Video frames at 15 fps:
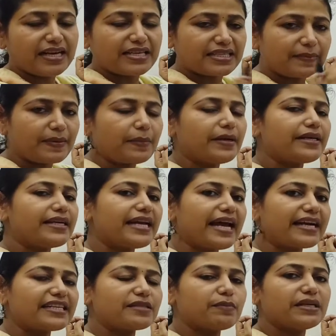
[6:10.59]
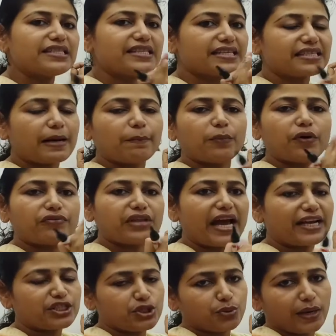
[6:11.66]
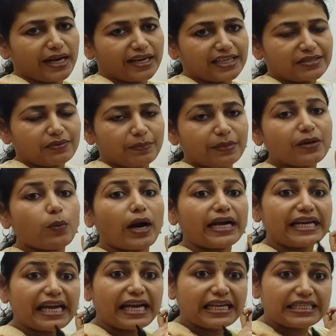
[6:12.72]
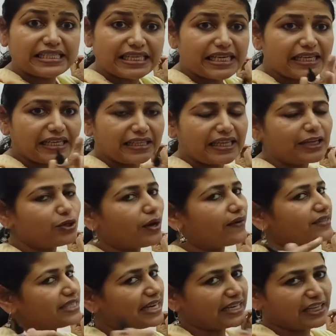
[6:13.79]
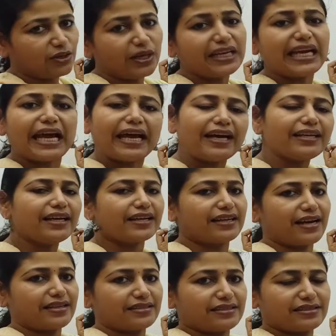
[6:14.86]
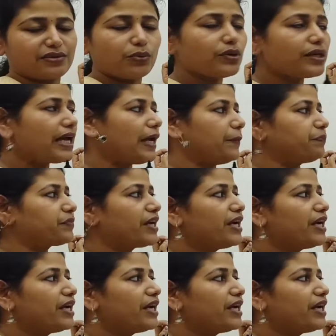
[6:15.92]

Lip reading: Supplementary angles means the sum of that two angles will be 180 degree that you have studied in your earlier class, okay.